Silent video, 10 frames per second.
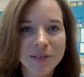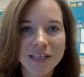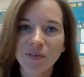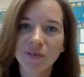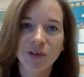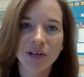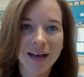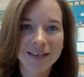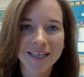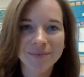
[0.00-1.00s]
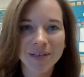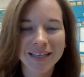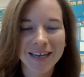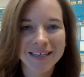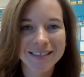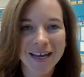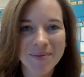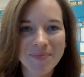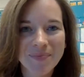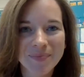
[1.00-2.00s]
please feel free to contact me at any
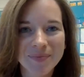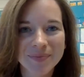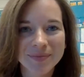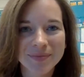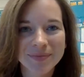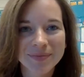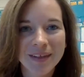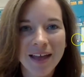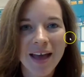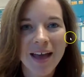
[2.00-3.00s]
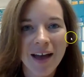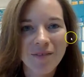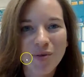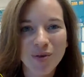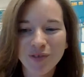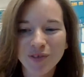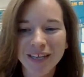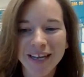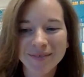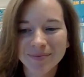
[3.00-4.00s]
time. Have a wonderful
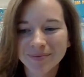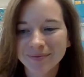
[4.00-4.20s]
day.